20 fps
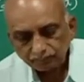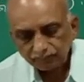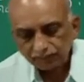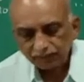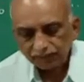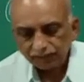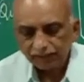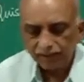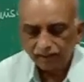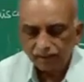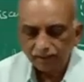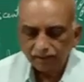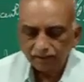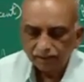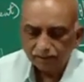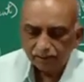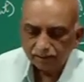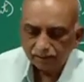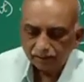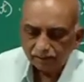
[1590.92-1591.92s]
here
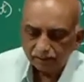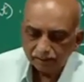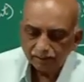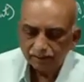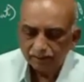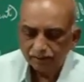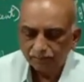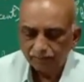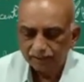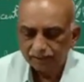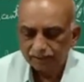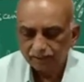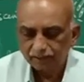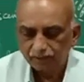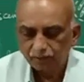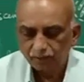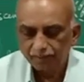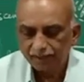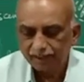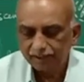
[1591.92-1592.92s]
when the
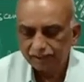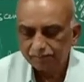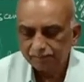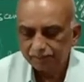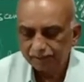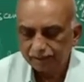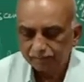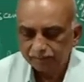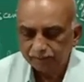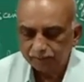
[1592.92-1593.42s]
chromatin becomes